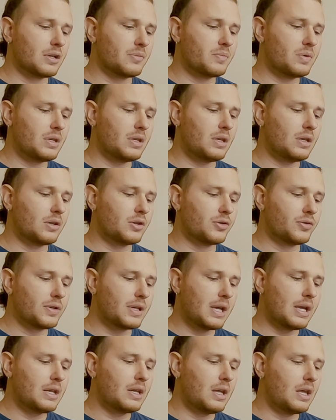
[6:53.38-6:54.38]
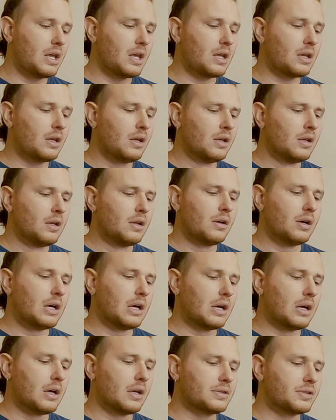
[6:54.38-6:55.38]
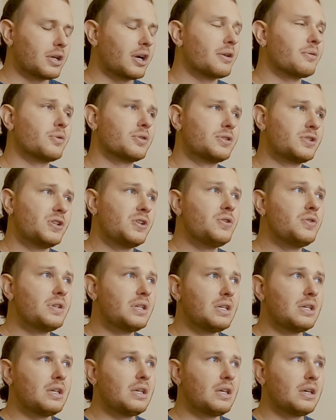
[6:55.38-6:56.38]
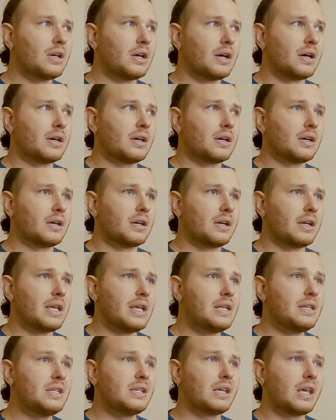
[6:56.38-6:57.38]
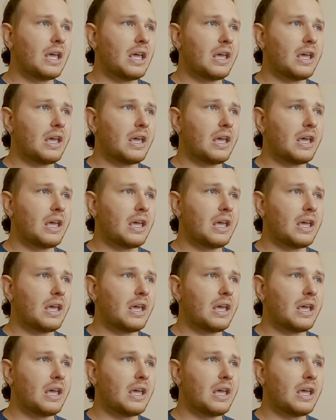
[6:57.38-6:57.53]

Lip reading: going to be creating, starting with 2D indie